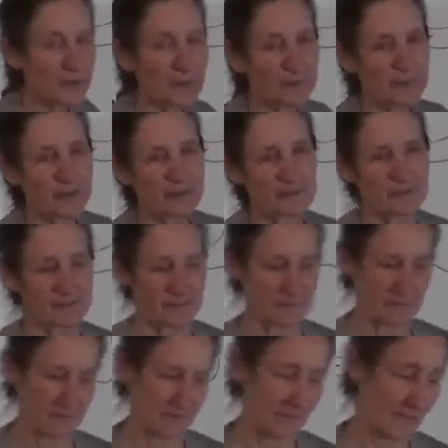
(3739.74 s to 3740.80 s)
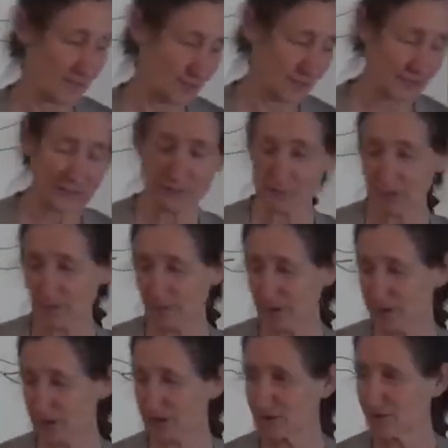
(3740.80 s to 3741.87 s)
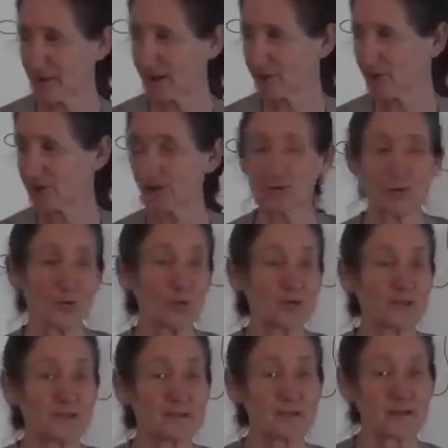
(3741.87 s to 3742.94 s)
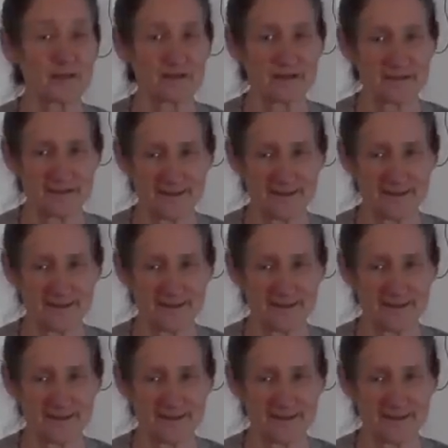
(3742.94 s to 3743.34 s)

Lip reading: pepper. Actually, you've probably just about got it all in